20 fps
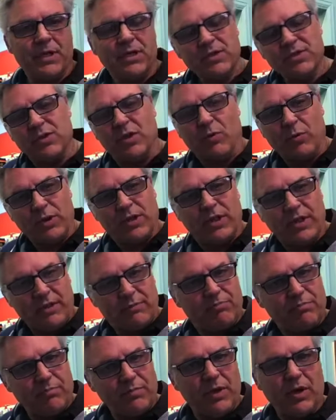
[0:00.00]
So with
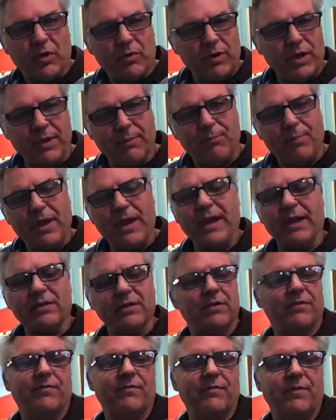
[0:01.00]
the
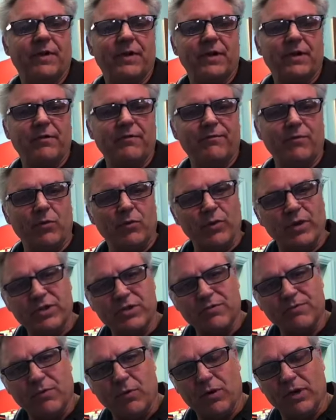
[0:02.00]
impact of full
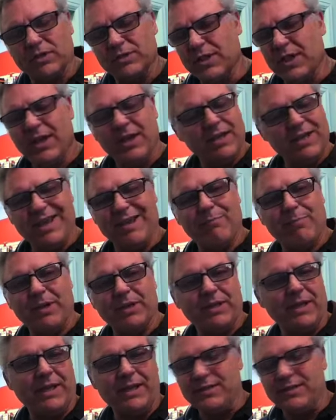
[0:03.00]
rigid forks, can't pit the